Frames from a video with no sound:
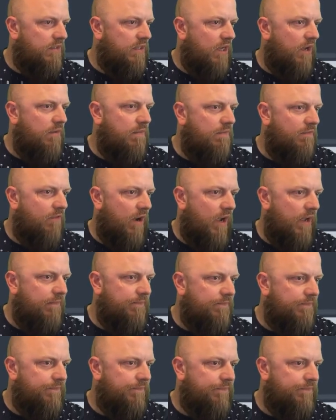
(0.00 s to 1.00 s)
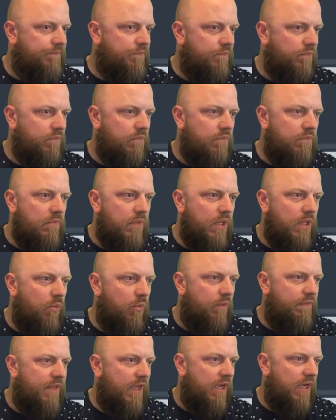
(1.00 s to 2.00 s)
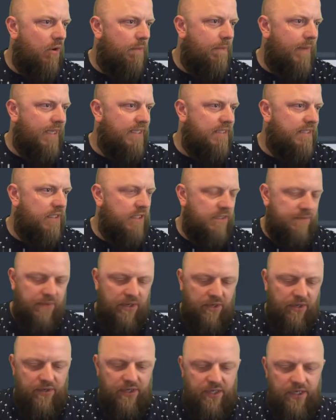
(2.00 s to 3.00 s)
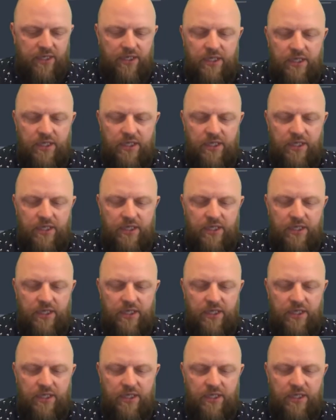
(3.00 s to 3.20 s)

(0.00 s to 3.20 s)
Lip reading: So, right. We've then got maintenance mode.